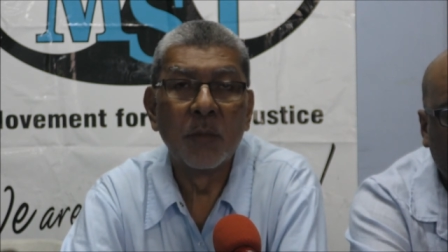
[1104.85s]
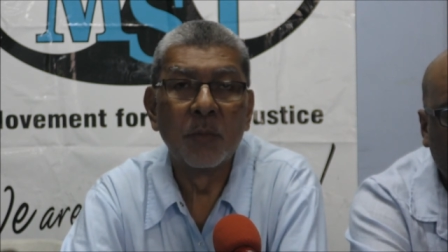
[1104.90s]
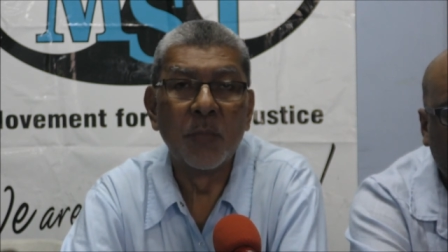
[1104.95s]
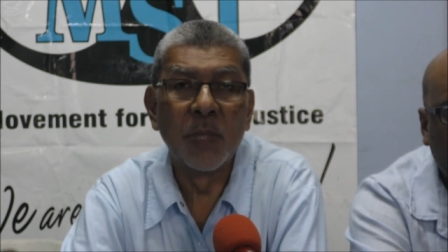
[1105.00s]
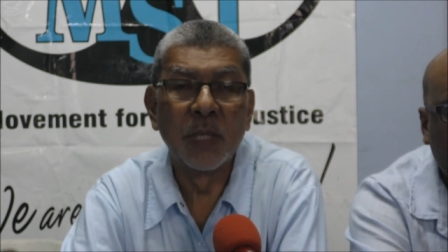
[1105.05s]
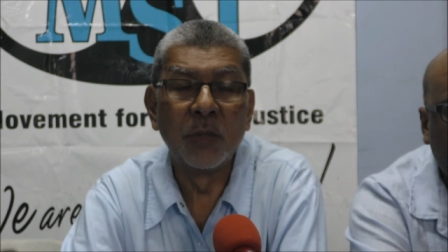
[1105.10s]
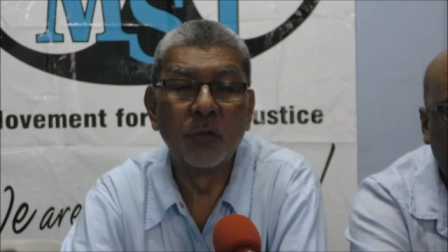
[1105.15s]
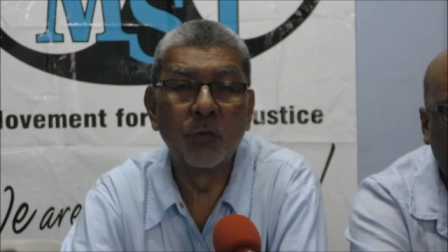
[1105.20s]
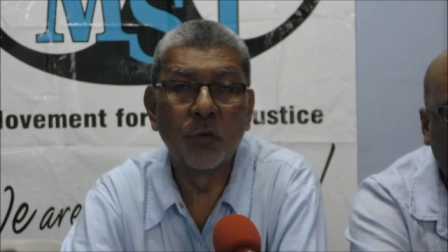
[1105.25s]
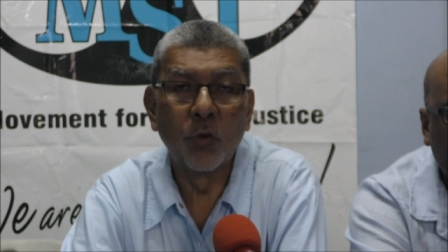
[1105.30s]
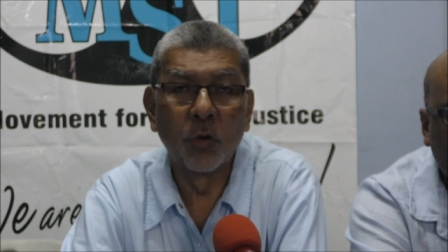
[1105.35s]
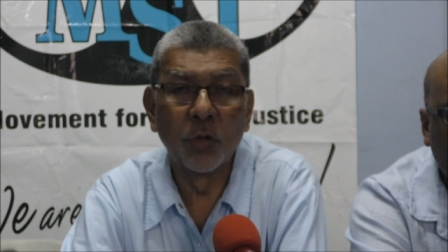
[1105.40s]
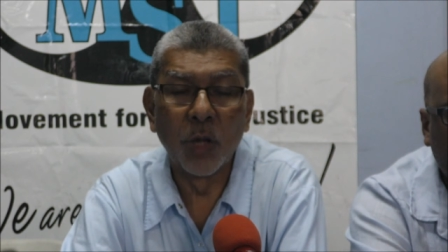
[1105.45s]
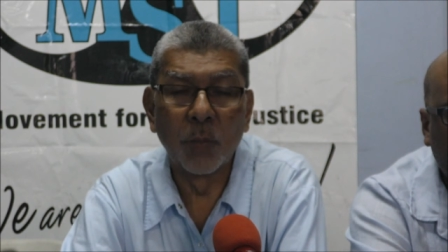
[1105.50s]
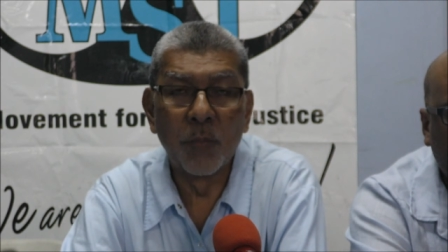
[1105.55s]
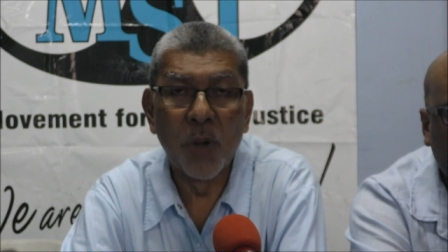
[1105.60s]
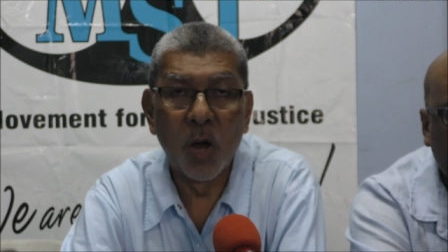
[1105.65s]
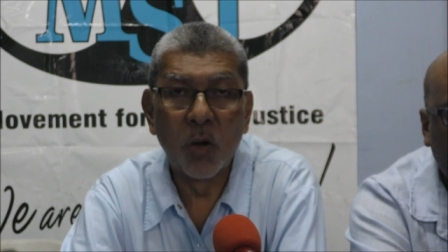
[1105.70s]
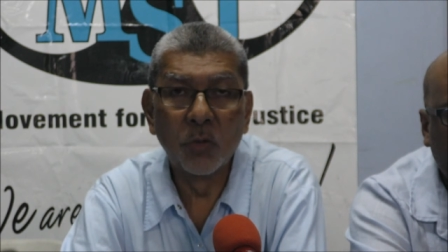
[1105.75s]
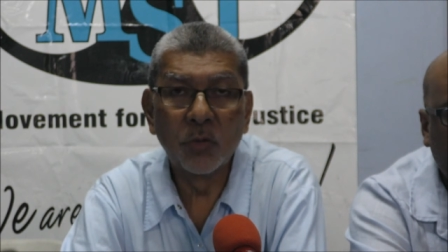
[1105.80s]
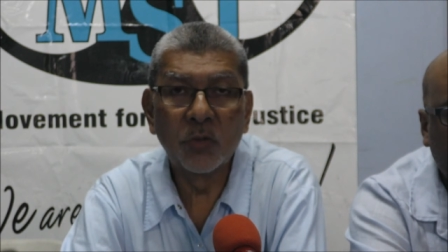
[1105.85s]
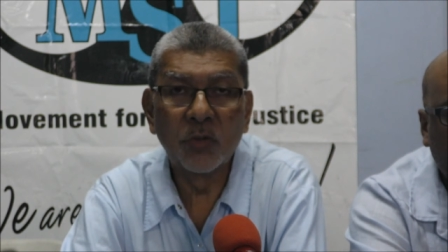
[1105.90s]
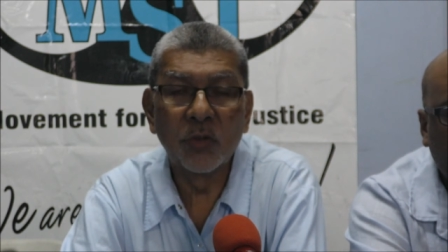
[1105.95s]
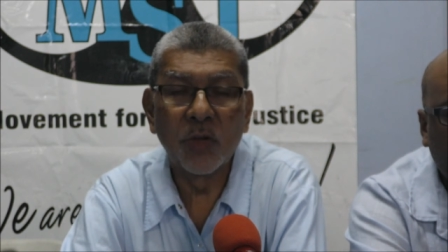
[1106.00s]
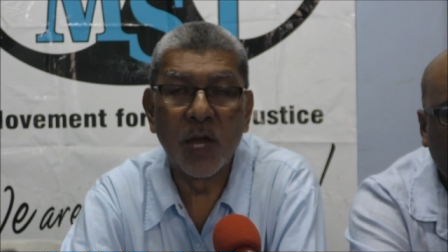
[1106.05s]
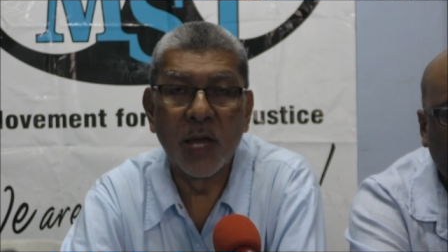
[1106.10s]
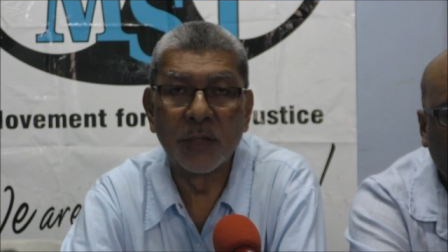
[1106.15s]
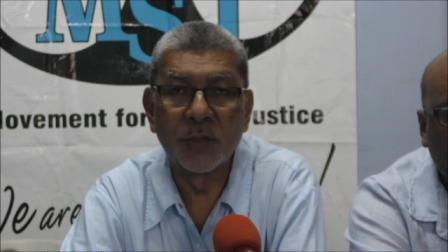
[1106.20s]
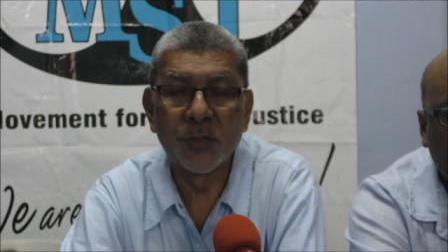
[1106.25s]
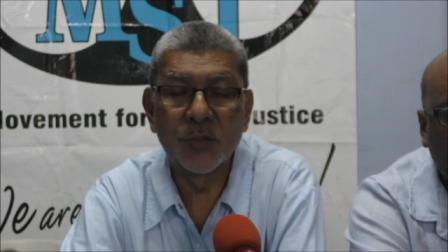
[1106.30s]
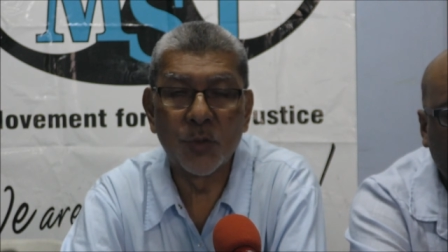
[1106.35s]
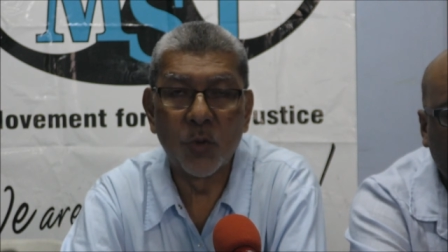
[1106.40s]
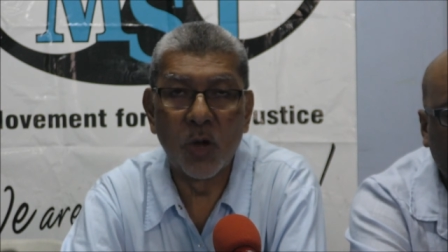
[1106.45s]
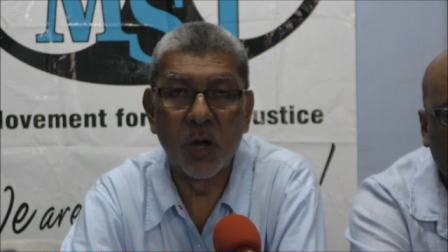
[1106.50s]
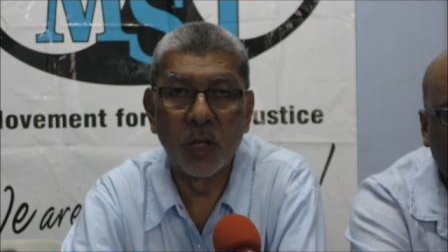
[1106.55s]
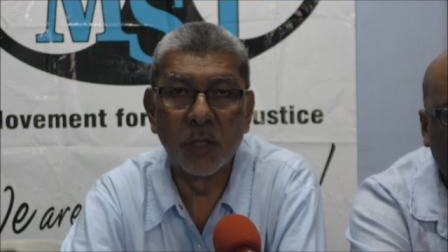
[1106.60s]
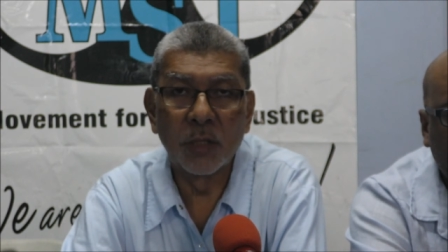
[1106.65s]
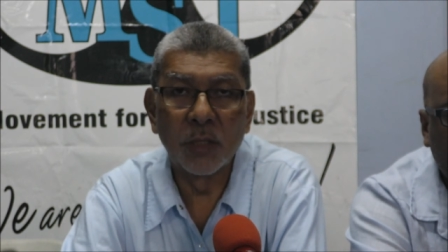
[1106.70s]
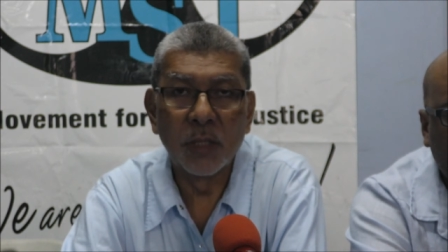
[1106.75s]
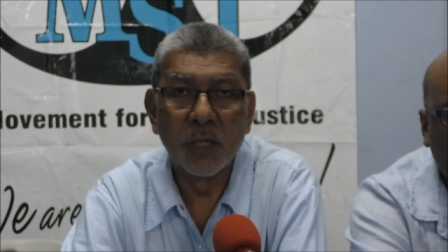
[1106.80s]
being thrown about and so
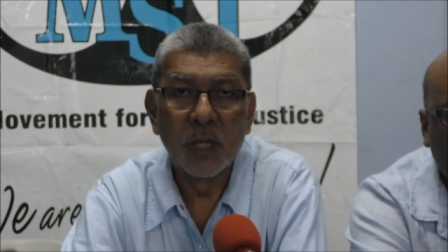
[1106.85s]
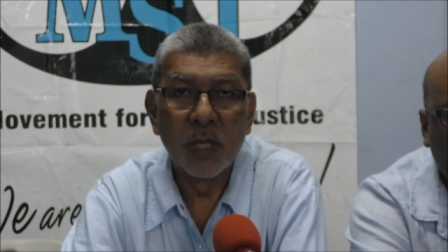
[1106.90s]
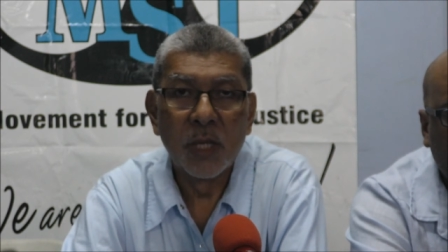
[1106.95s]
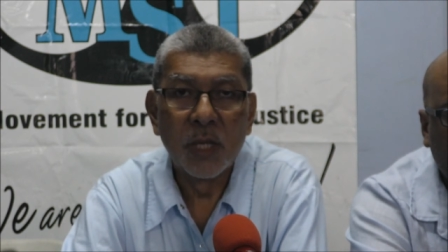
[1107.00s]
on,